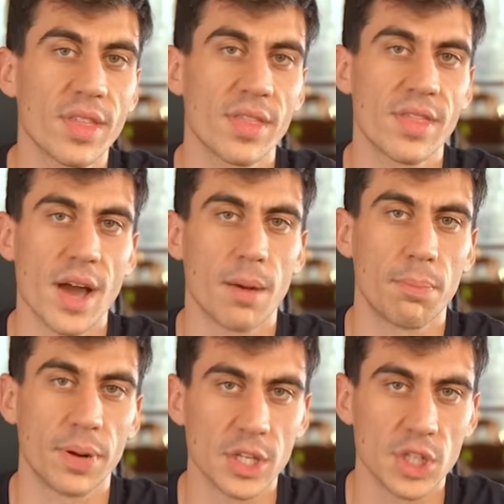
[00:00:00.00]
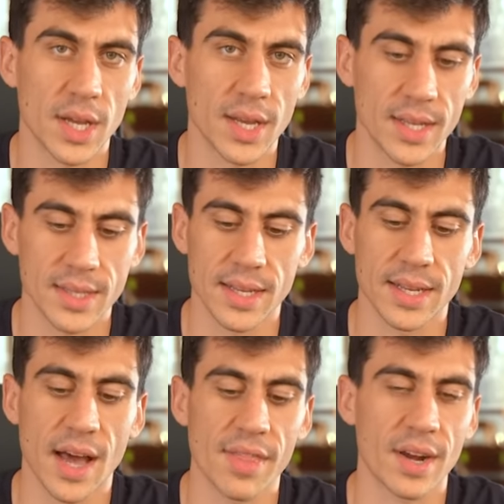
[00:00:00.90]
than they appreciated
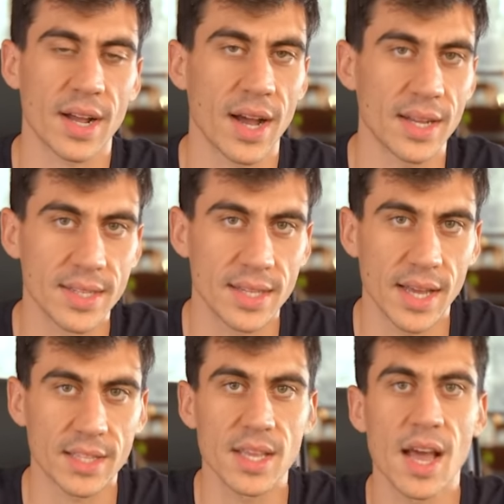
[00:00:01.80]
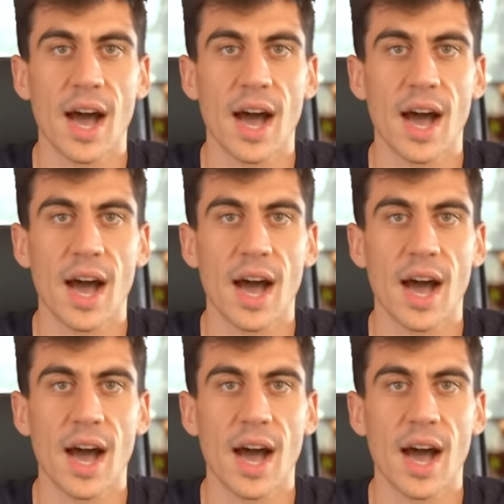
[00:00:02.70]
in other candidates